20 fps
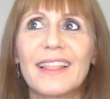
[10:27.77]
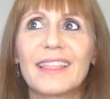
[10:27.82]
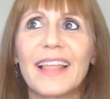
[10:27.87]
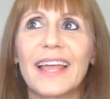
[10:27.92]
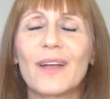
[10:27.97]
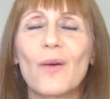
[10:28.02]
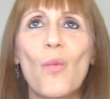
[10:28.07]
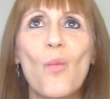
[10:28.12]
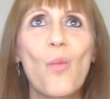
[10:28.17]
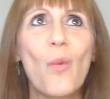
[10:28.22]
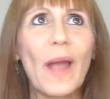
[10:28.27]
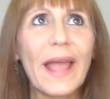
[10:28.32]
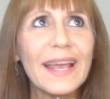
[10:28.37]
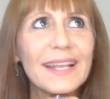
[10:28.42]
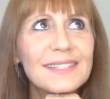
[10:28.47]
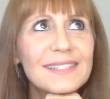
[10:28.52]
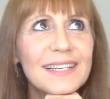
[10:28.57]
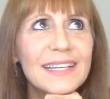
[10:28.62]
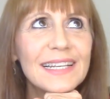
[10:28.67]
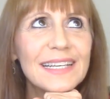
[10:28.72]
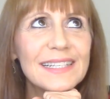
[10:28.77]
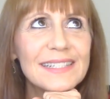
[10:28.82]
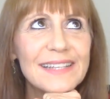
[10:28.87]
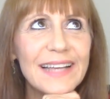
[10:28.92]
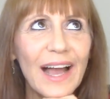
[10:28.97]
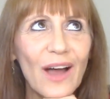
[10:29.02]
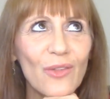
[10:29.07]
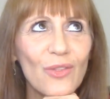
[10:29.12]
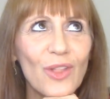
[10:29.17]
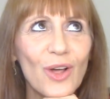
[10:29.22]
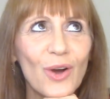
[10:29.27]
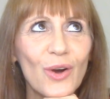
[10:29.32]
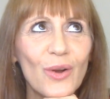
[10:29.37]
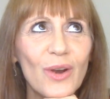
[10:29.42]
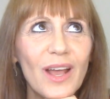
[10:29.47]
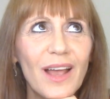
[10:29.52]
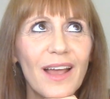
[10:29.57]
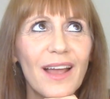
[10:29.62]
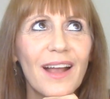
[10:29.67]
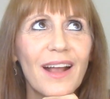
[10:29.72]
Like, when did he
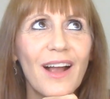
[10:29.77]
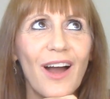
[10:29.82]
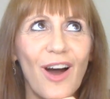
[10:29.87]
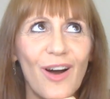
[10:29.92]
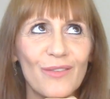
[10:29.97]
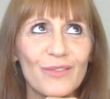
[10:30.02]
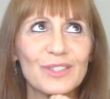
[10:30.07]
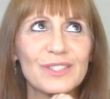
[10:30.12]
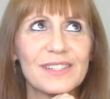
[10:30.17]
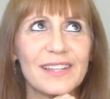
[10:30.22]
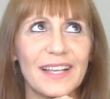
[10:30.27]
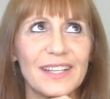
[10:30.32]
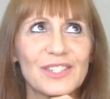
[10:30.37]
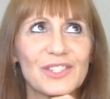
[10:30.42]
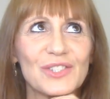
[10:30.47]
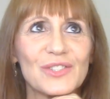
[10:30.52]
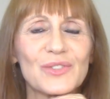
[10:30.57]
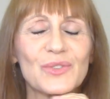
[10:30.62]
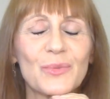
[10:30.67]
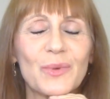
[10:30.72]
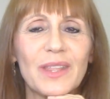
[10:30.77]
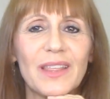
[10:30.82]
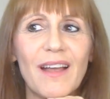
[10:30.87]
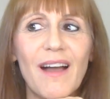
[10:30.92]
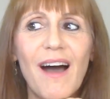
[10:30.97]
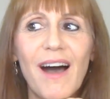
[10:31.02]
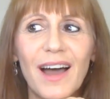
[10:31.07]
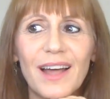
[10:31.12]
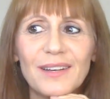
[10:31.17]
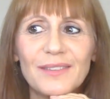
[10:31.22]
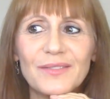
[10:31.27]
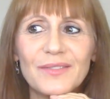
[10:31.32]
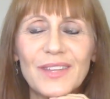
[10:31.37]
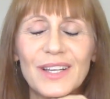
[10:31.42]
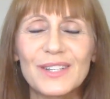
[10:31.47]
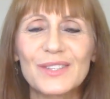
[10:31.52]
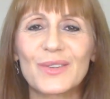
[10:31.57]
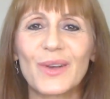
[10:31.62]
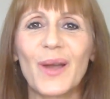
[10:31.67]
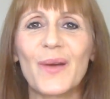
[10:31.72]
download Conversations with God?
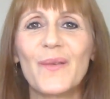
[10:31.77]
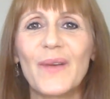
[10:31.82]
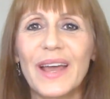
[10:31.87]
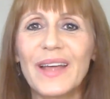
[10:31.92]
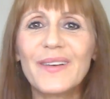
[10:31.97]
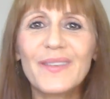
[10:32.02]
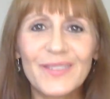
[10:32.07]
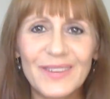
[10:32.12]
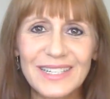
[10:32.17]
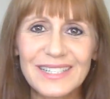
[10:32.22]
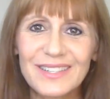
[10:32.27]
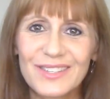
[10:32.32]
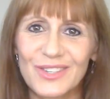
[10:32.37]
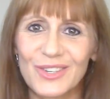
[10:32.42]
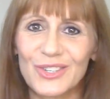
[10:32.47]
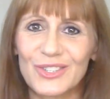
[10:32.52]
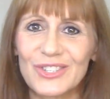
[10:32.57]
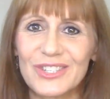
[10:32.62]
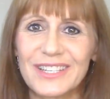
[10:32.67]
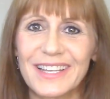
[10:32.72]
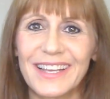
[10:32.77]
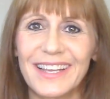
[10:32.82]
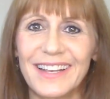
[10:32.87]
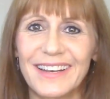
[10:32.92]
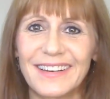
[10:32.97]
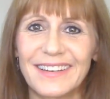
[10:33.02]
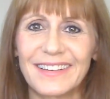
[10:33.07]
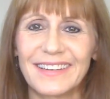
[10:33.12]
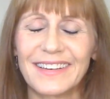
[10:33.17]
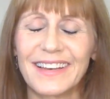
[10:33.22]
So I went and researched it.